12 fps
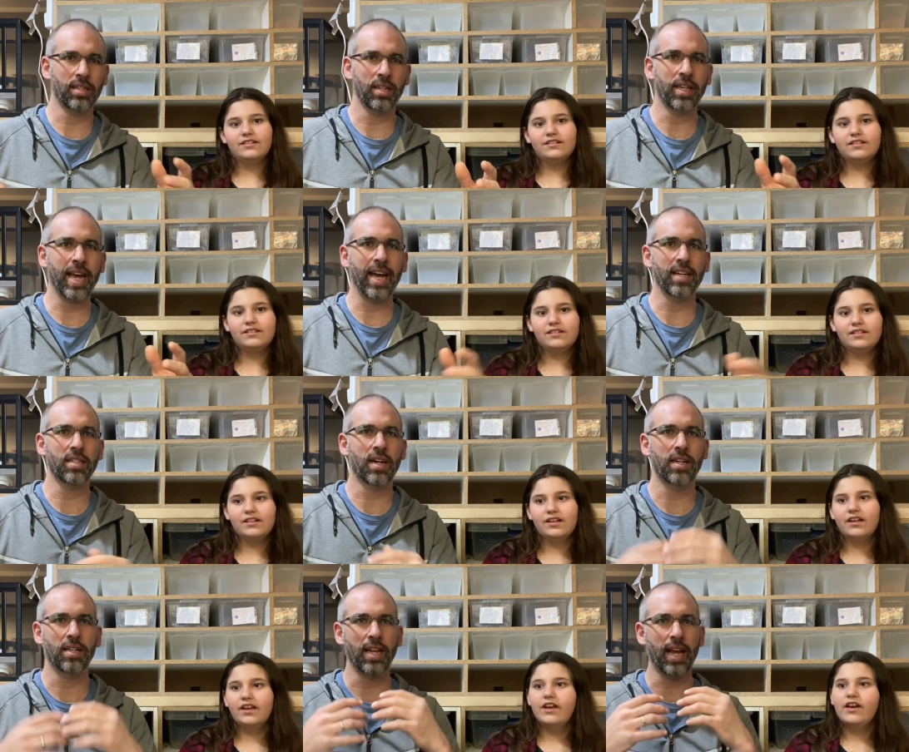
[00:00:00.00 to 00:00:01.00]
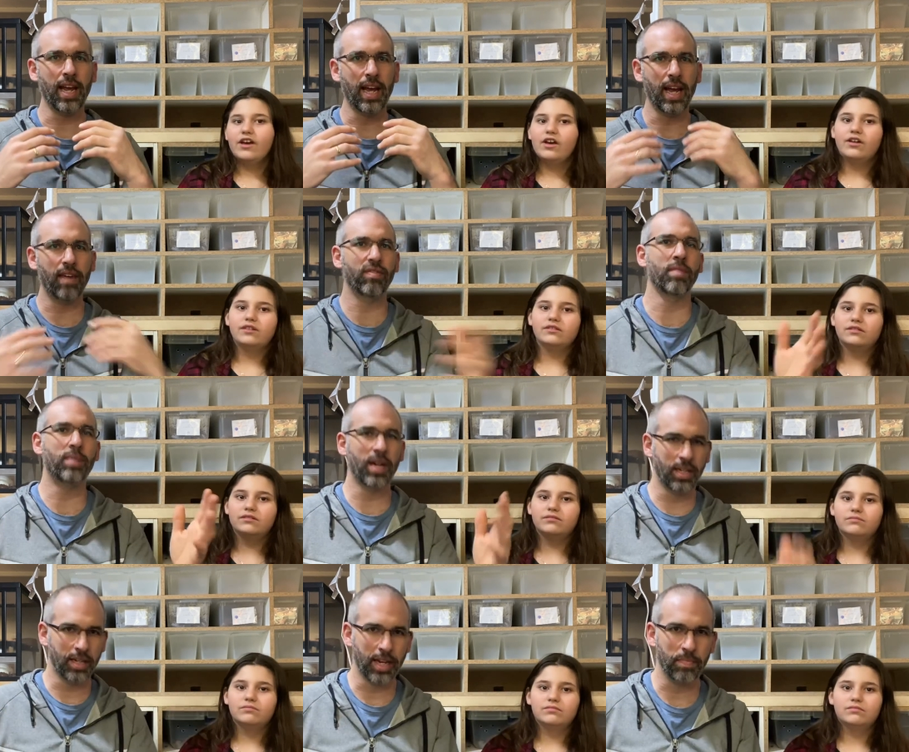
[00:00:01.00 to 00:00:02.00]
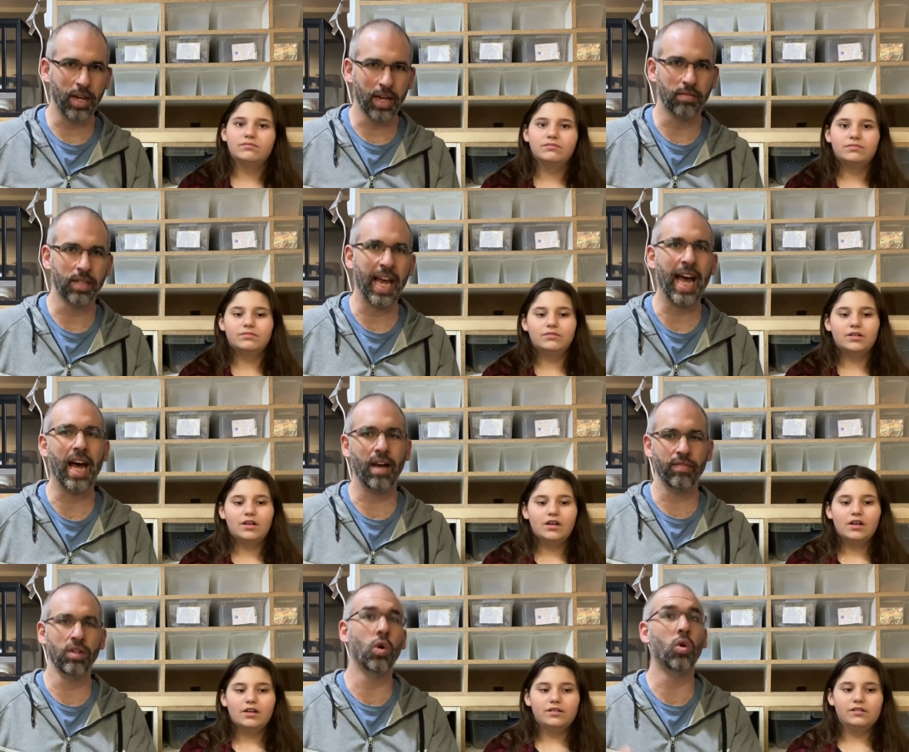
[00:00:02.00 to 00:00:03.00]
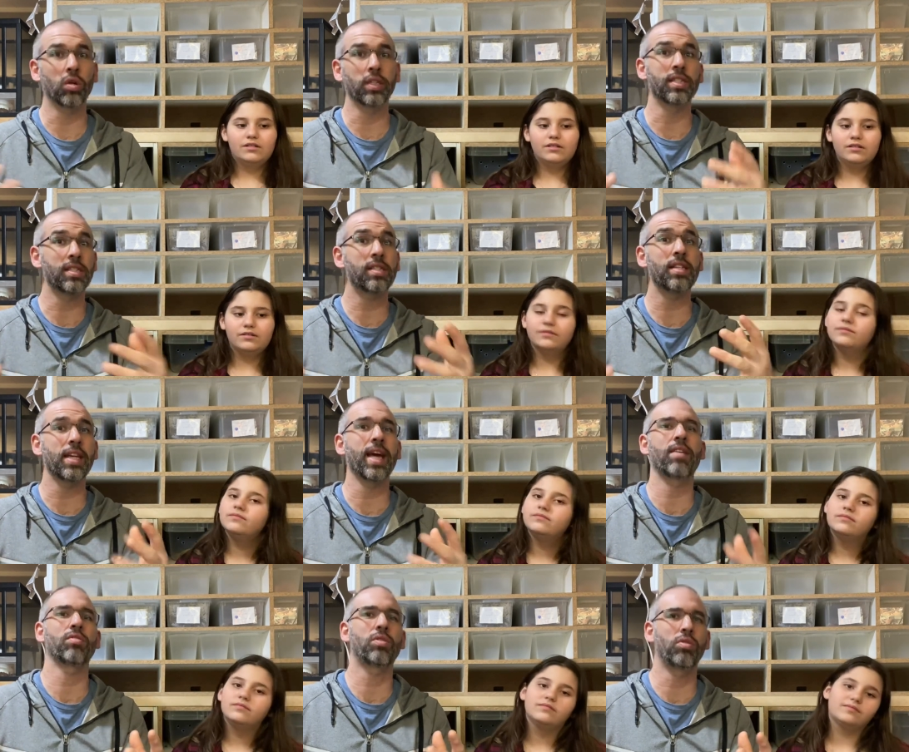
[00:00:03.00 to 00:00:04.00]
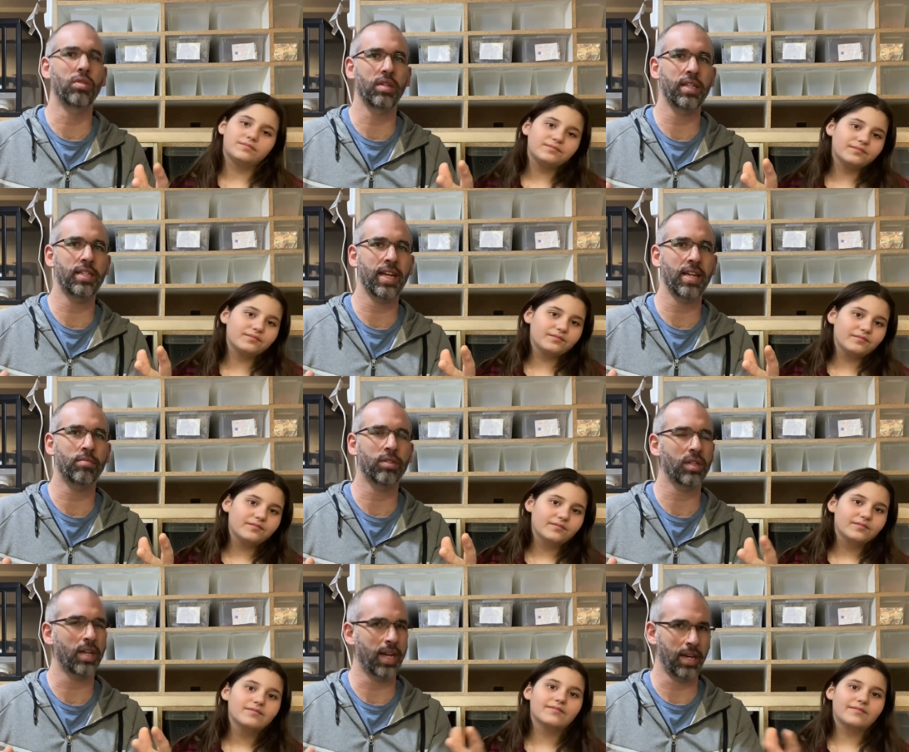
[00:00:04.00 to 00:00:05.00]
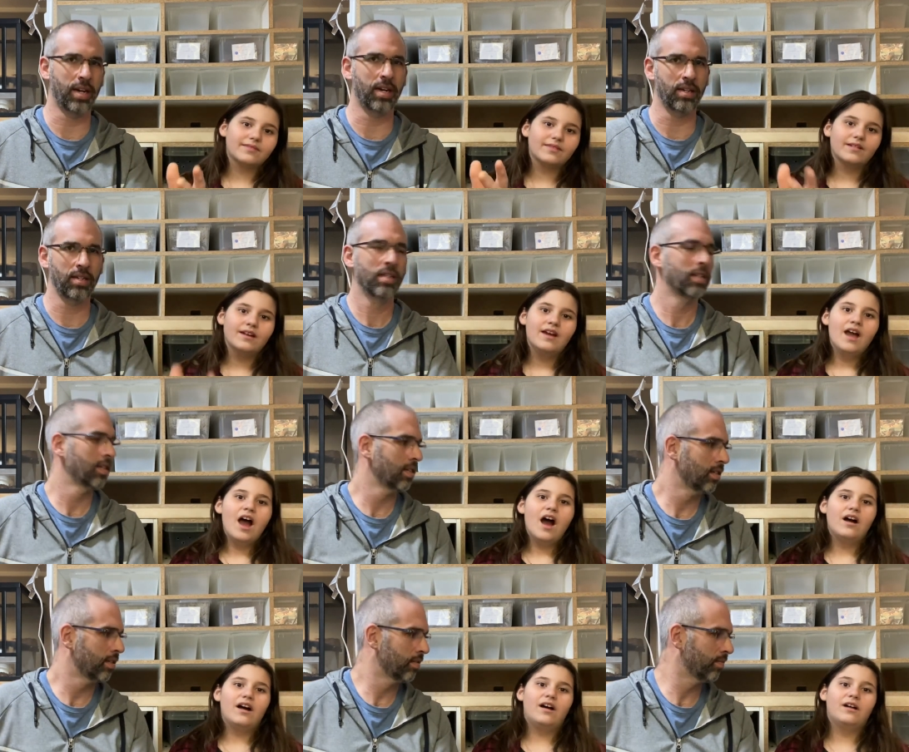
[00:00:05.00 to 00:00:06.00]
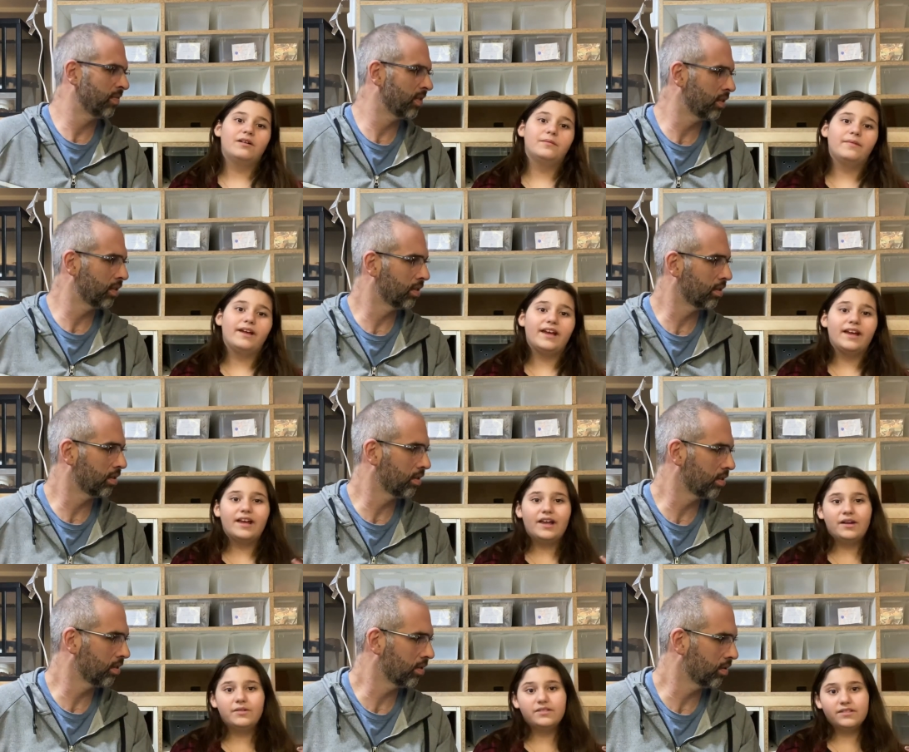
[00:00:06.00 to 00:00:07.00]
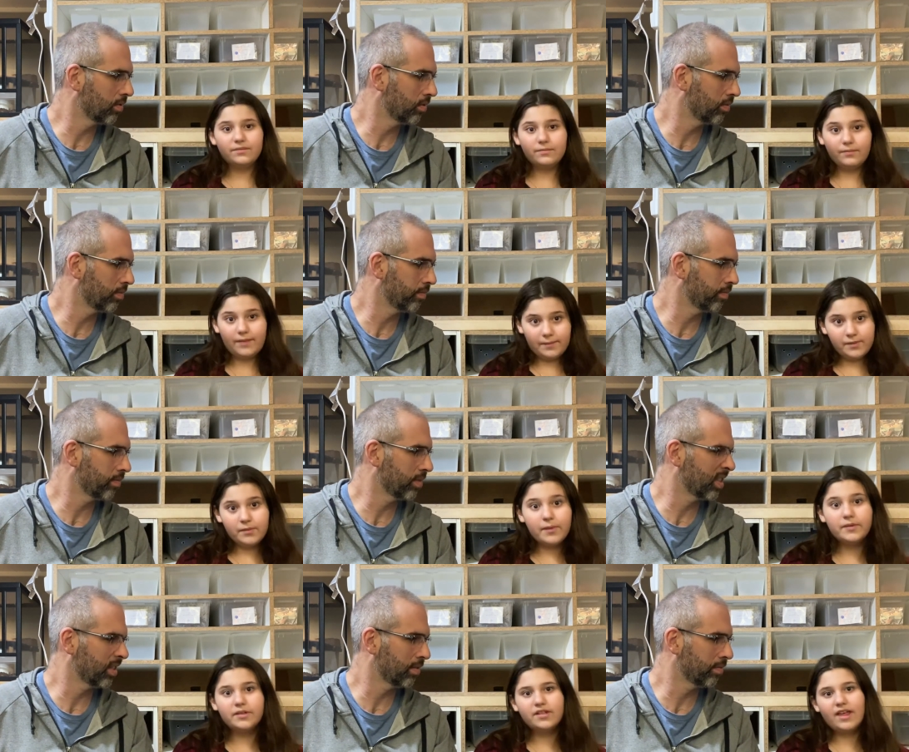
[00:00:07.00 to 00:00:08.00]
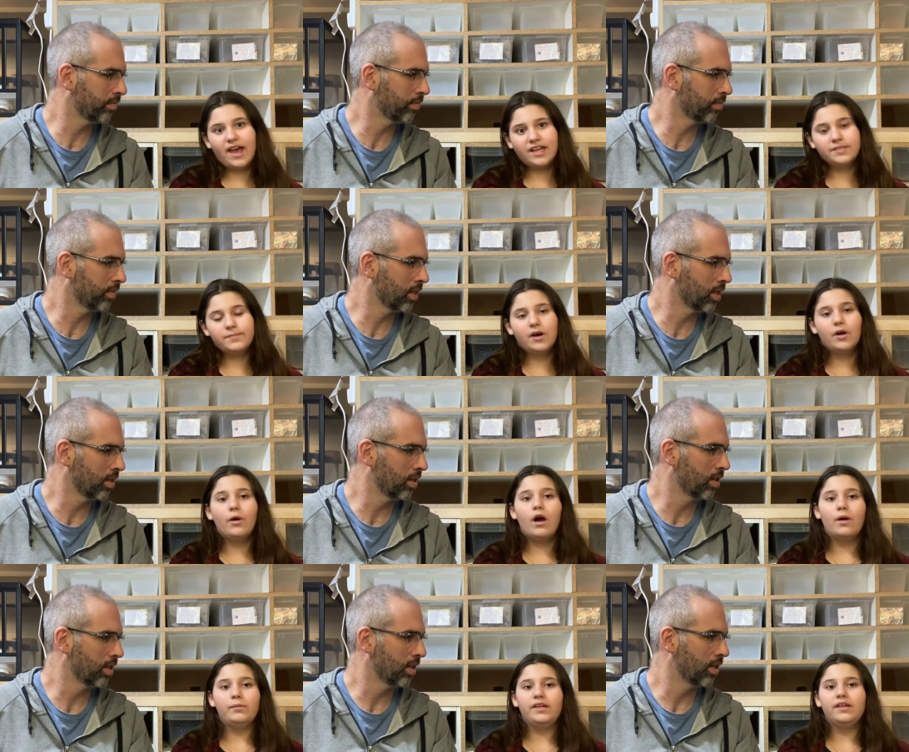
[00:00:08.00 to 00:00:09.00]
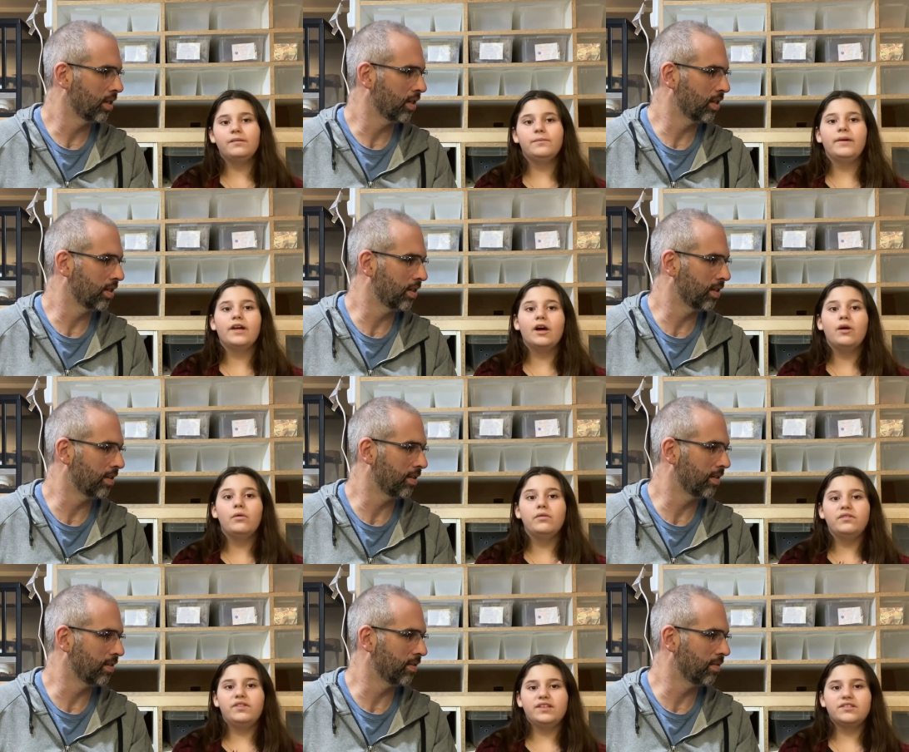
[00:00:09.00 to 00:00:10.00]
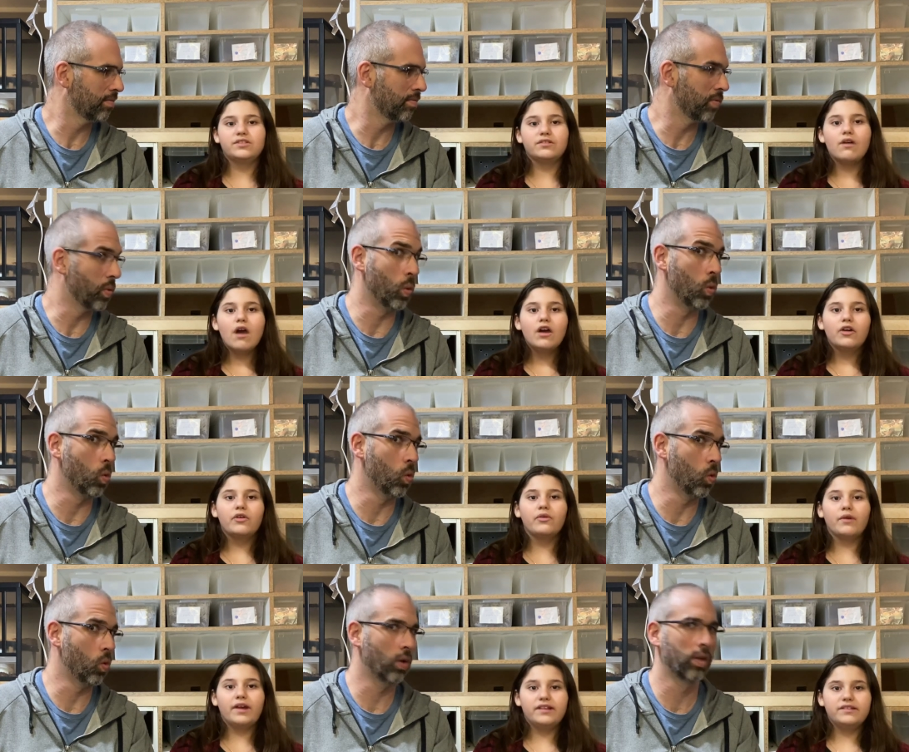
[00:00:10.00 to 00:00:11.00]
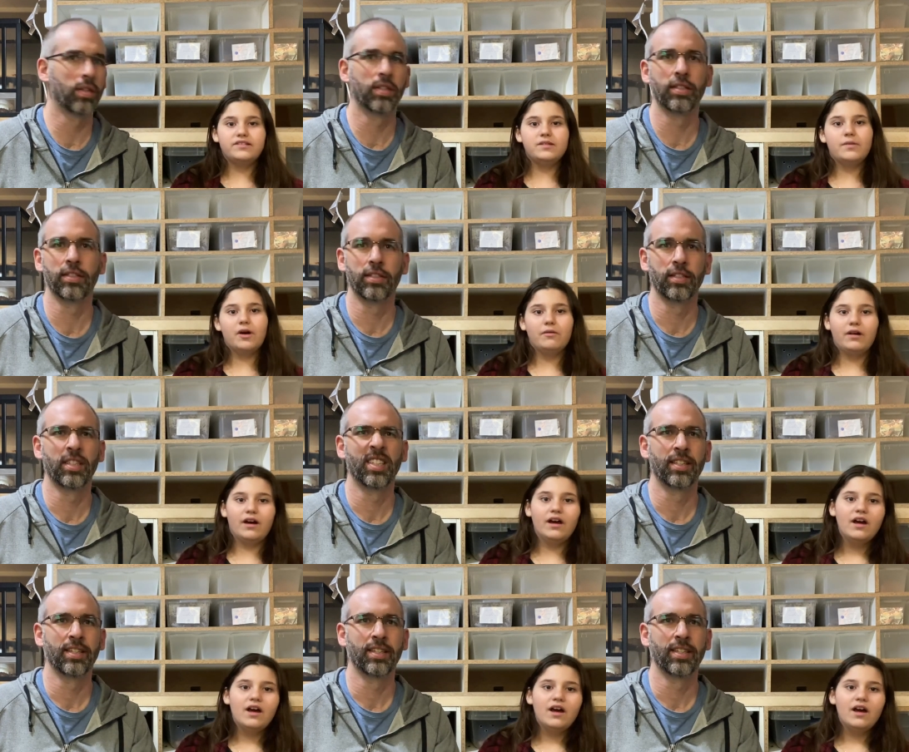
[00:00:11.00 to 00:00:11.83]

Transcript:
Speaker 1: and cats are, and everybody to be able to have and hold and see how cool these animals they are.
Speaker 2: Um, and maybe when we go to the expo, um, we can pick out this crazy boa.